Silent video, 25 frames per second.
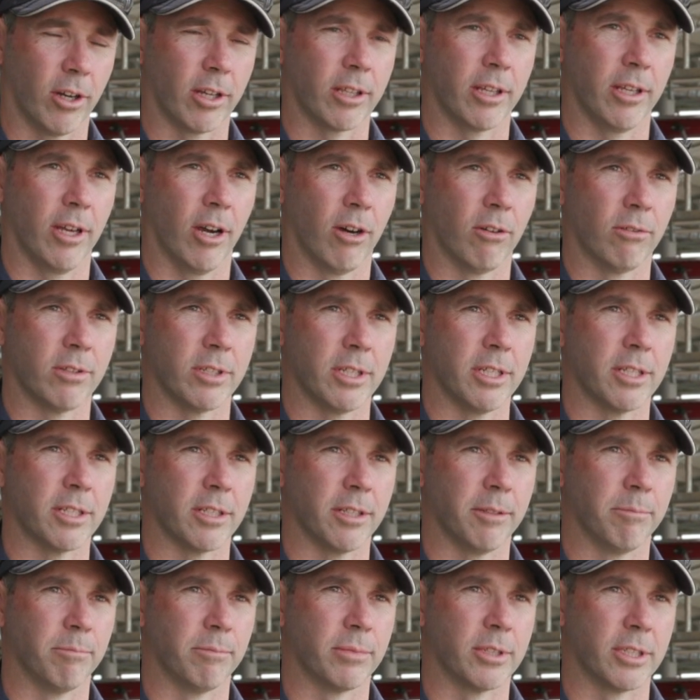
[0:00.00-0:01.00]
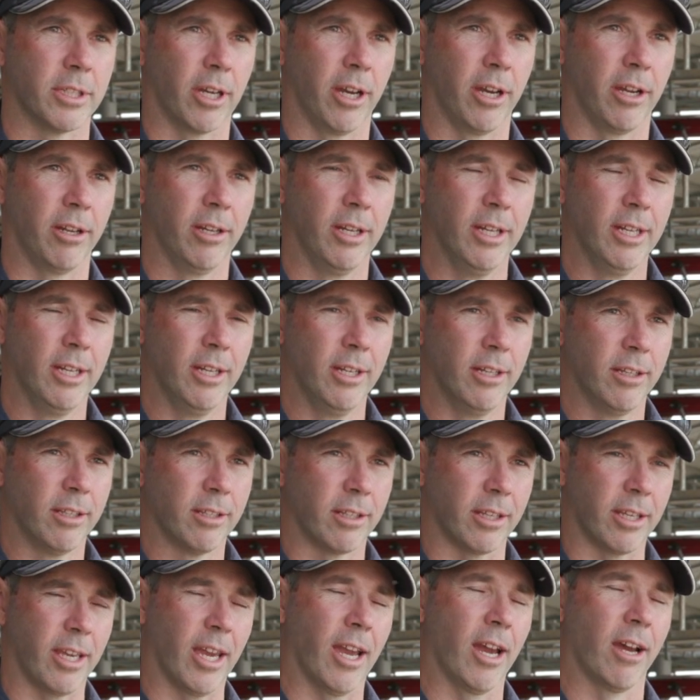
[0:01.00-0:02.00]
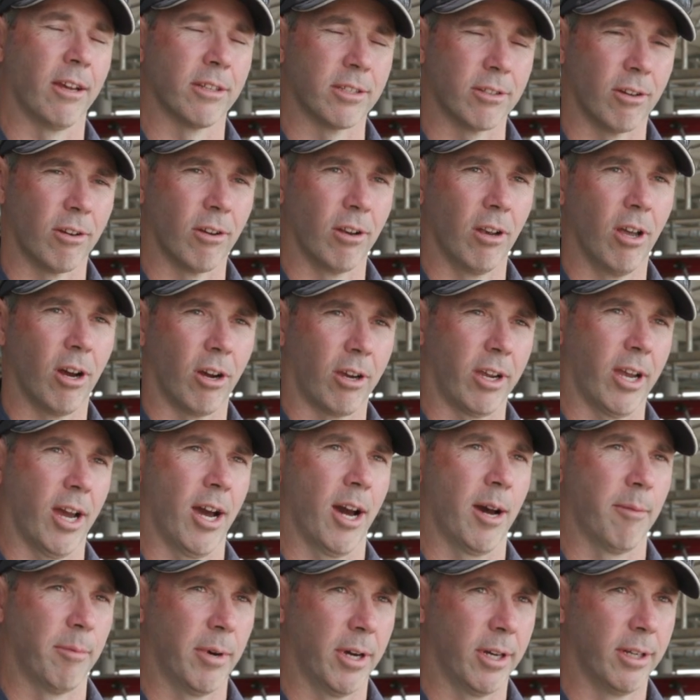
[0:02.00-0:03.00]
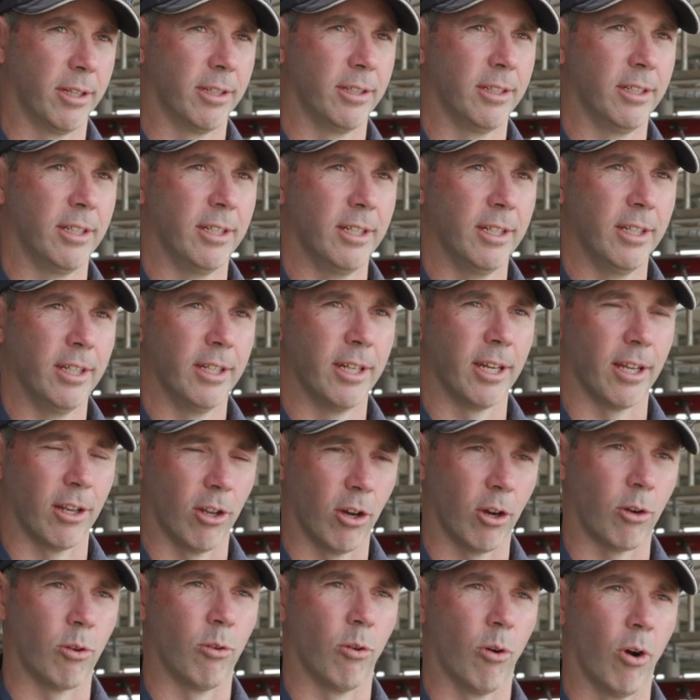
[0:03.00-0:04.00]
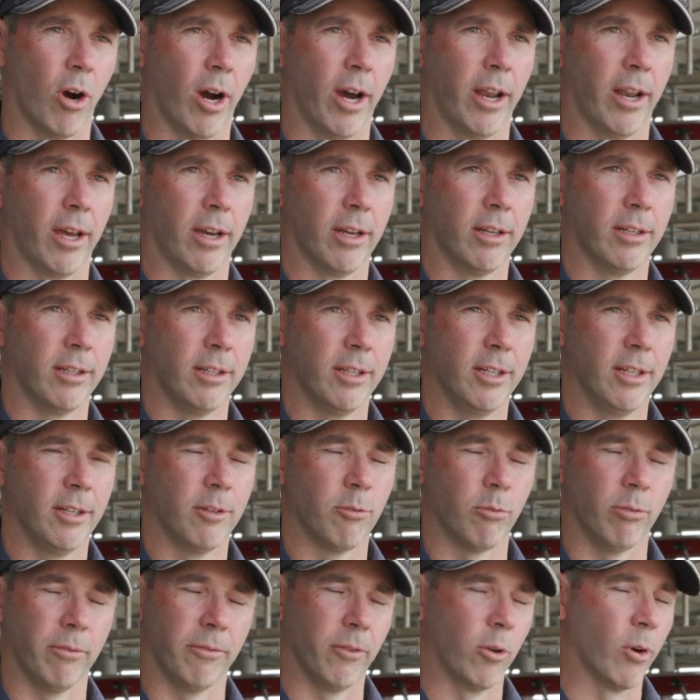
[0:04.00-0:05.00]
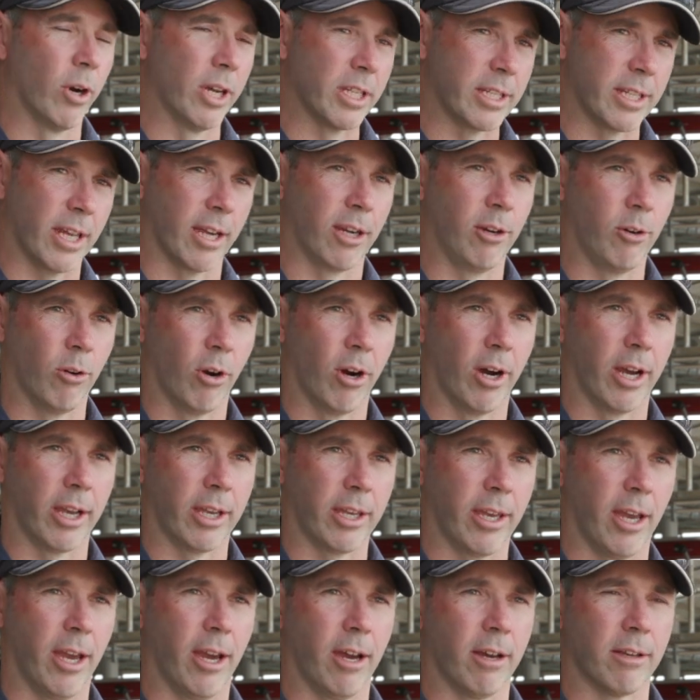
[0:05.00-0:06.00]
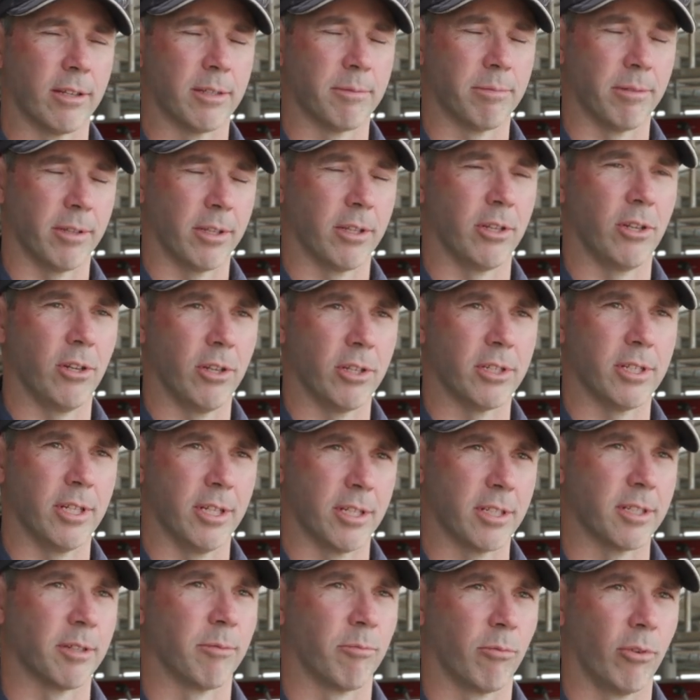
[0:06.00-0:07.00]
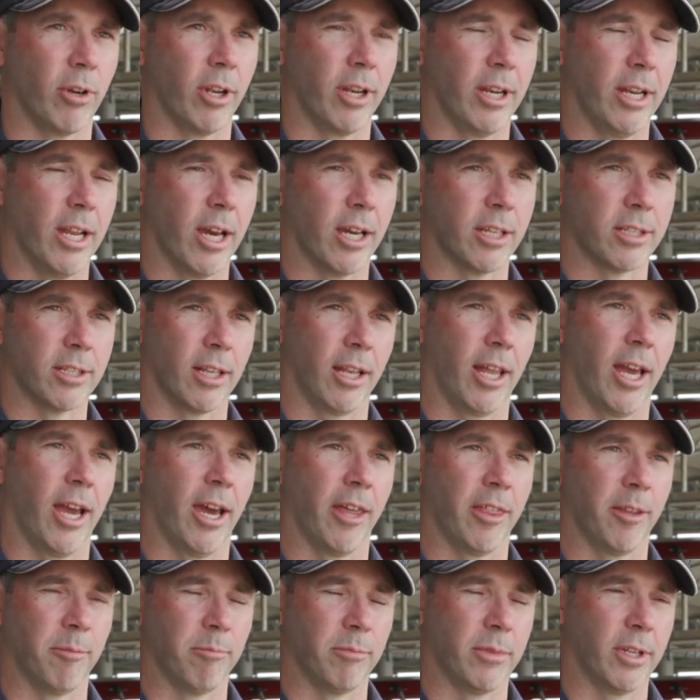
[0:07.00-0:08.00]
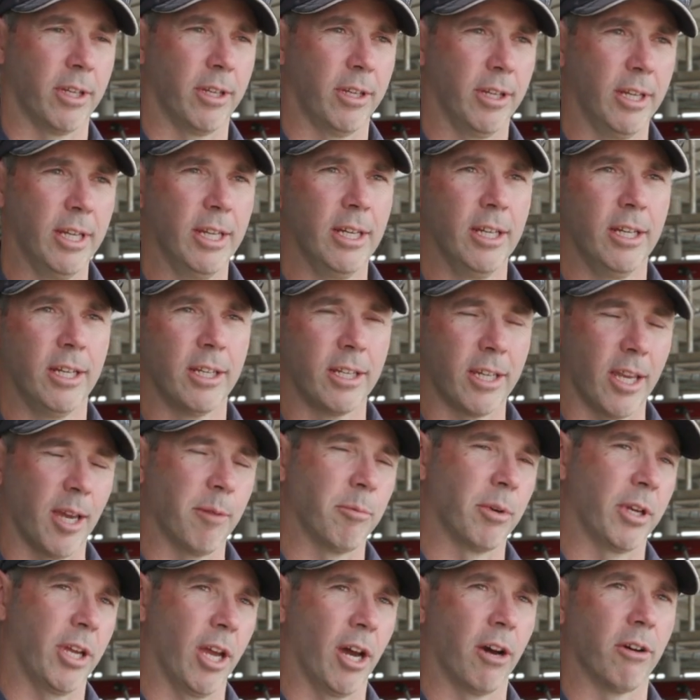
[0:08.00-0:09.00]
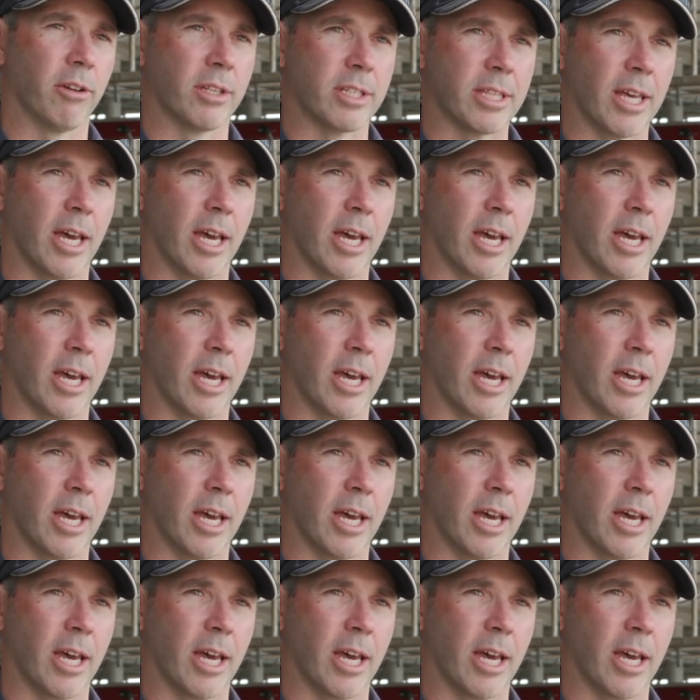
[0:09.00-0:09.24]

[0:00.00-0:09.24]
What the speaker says: the old system. So the cows are a lot calmer, a lot quieter. We've always had quiet cows, but the new system really does allow them to come and go as